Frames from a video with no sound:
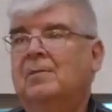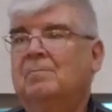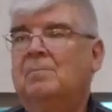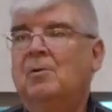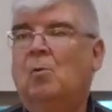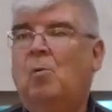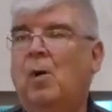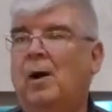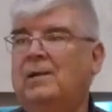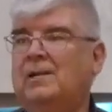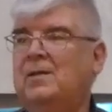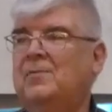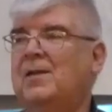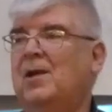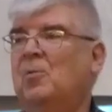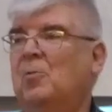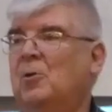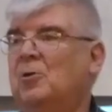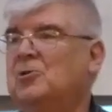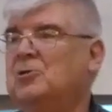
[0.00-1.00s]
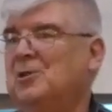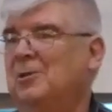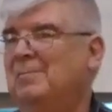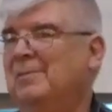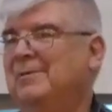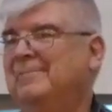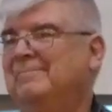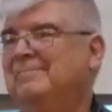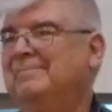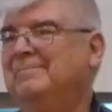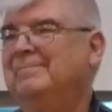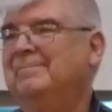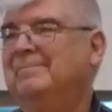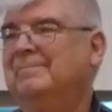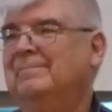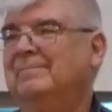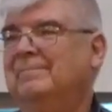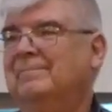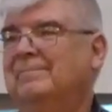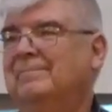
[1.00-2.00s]
But what did they worship?
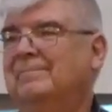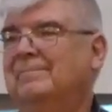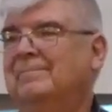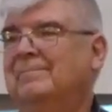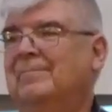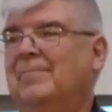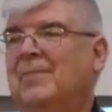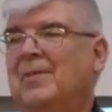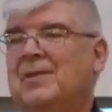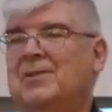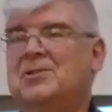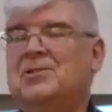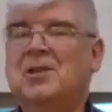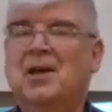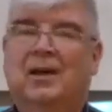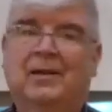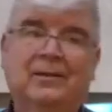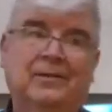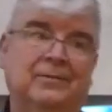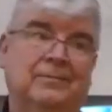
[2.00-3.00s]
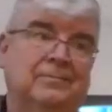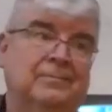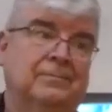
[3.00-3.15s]
The sun.